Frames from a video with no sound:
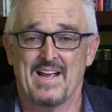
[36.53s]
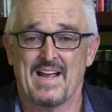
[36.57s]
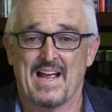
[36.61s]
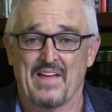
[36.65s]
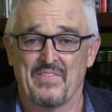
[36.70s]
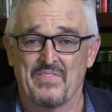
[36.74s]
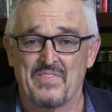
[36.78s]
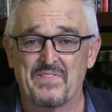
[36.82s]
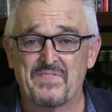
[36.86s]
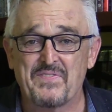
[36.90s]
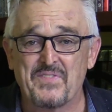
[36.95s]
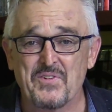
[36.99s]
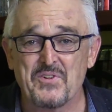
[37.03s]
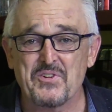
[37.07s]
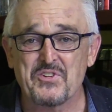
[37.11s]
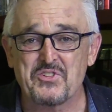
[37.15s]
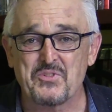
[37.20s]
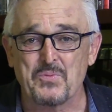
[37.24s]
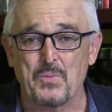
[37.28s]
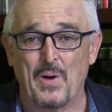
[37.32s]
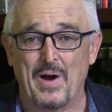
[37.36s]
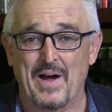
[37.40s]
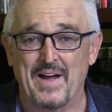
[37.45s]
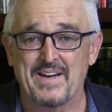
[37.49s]
And the
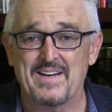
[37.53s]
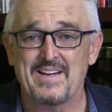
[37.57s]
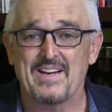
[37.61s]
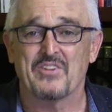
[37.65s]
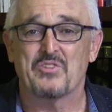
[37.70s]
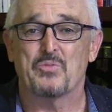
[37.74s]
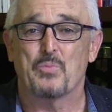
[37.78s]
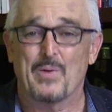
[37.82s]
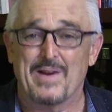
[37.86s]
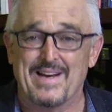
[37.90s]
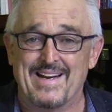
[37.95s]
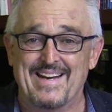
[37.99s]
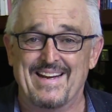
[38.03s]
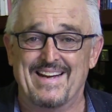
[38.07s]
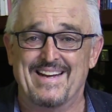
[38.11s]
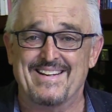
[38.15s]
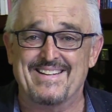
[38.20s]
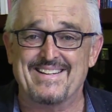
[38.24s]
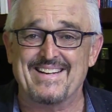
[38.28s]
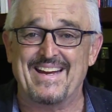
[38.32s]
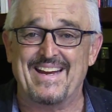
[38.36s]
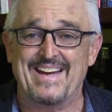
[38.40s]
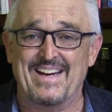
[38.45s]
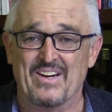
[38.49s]
first one is we
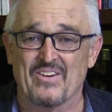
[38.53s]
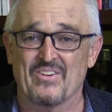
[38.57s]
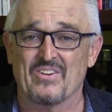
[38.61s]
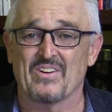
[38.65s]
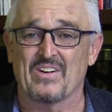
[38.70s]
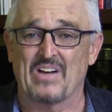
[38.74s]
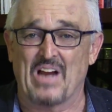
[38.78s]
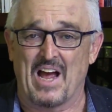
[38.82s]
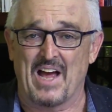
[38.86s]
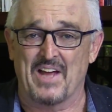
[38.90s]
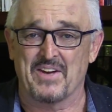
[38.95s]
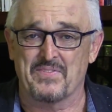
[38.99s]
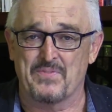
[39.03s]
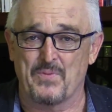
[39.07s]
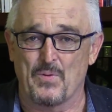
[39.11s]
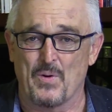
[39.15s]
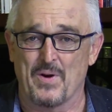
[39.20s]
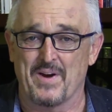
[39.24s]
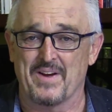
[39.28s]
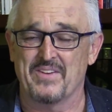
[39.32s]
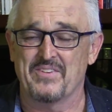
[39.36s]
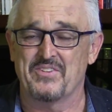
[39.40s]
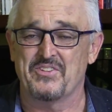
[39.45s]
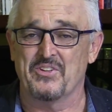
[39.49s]
need to hear God's
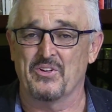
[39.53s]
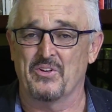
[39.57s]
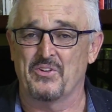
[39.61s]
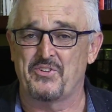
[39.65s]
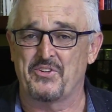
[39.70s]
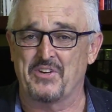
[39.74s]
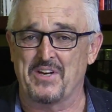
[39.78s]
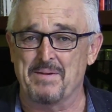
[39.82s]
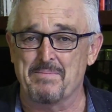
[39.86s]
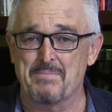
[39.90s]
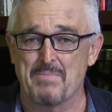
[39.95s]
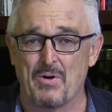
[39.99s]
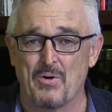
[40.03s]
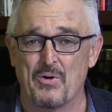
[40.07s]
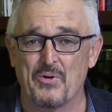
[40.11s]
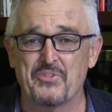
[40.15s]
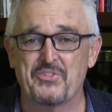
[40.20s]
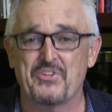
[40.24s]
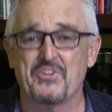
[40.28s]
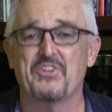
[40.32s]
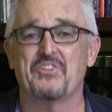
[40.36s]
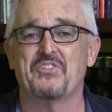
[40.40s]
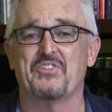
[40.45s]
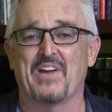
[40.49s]
voice. You'll see
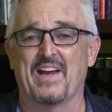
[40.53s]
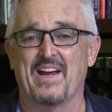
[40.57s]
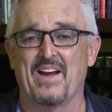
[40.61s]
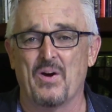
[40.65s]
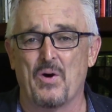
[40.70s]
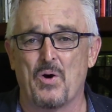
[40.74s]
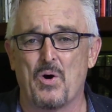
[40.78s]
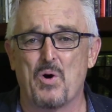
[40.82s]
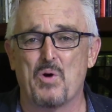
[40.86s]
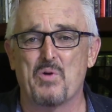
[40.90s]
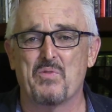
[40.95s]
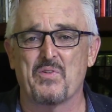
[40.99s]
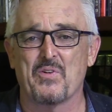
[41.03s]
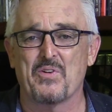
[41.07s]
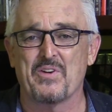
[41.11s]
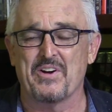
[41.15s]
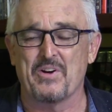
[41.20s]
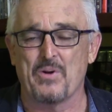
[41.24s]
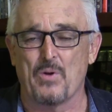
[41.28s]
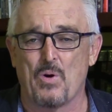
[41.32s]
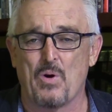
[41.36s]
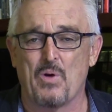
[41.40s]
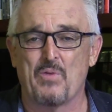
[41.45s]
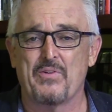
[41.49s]
Moses say over
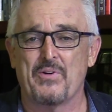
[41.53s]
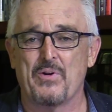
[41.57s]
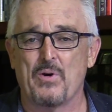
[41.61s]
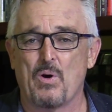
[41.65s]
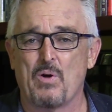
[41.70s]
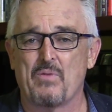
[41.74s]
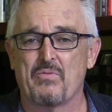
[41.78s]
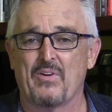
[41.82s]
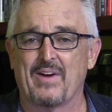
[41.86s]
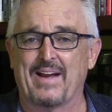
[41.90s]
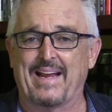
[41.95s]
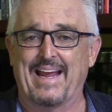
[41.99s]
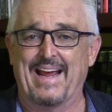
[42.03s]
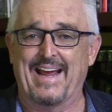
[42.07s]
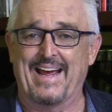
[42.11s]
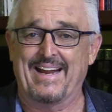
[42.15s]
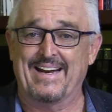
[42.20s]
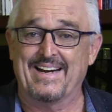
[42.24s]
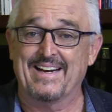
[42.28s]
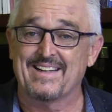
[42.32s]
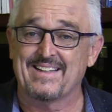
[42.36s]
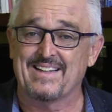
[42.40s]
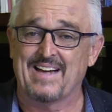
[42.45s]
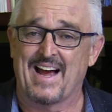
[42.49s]
and over and over
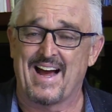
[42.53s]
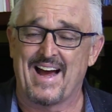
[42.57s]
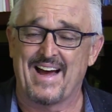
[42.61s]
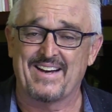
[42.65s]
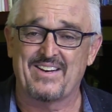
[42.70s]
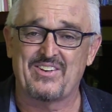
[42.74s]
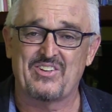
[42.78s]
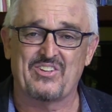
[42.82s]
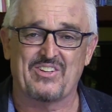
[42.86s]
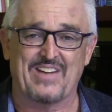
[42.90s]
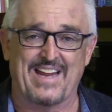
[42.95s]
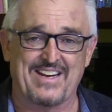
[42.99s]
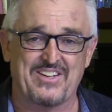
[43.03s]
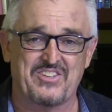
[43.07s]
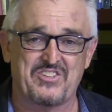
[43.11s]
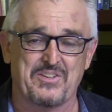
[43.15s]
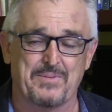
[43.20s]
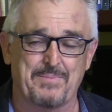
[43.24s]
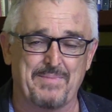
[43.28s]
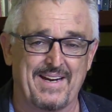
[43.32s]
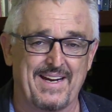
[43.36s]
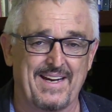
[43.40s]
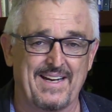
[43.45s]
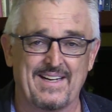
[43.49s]
again, God said
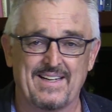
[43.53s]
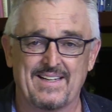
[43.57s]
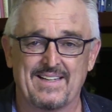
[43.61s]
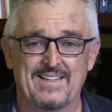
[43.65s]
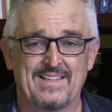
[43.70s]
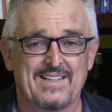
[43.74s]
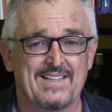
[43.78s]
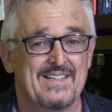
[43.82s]
to me.